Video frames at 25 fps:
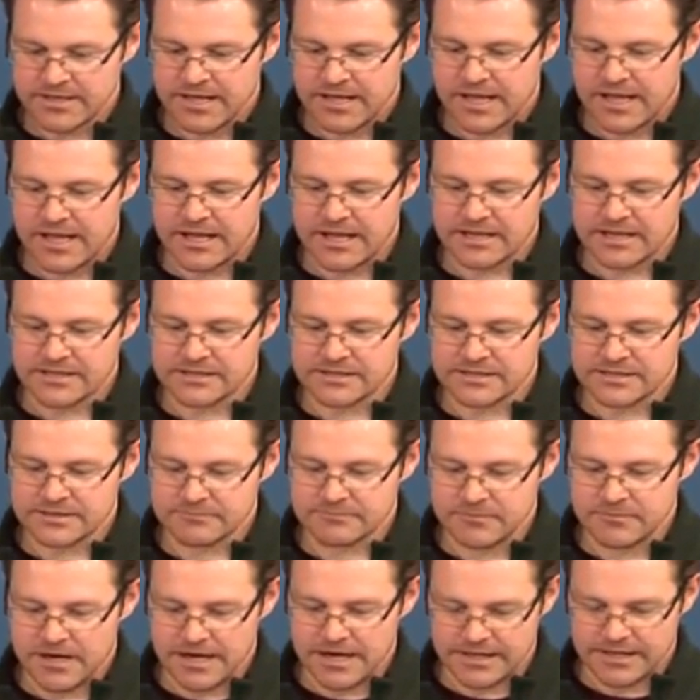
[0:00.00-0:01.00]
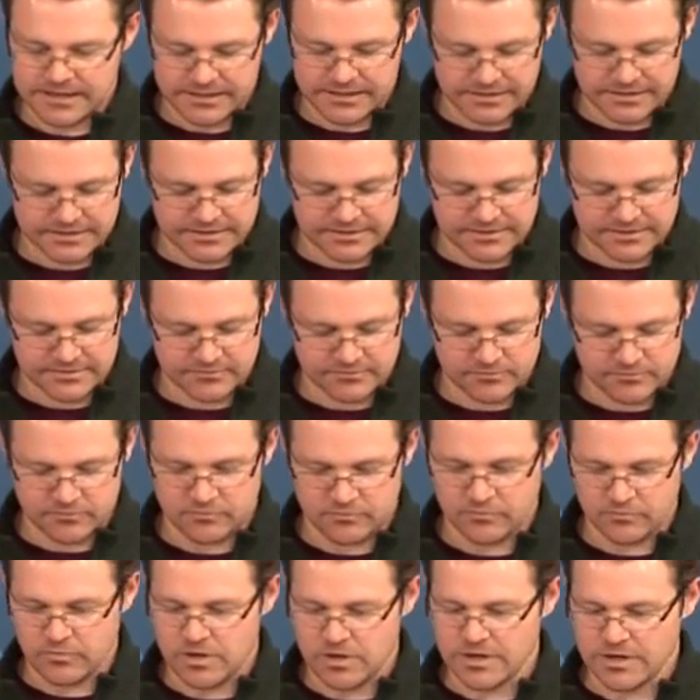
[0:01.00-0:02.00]
end
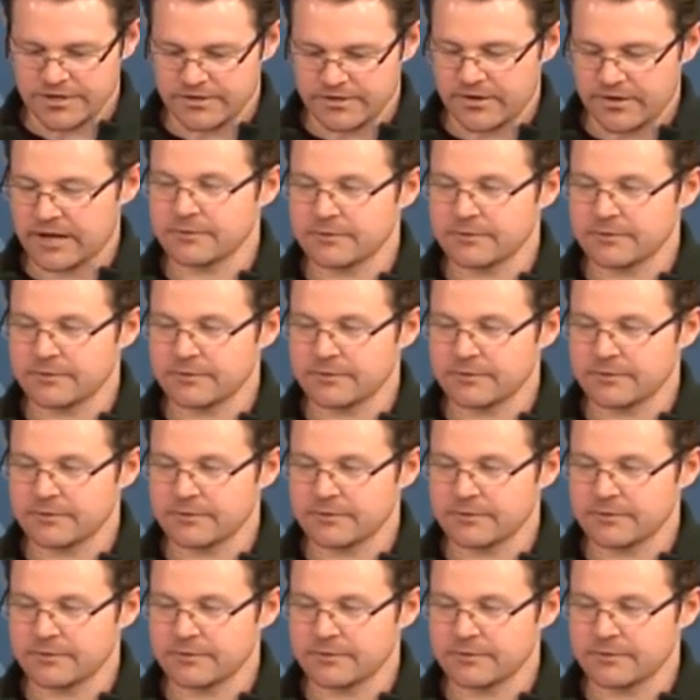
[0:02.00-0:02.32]
-1 or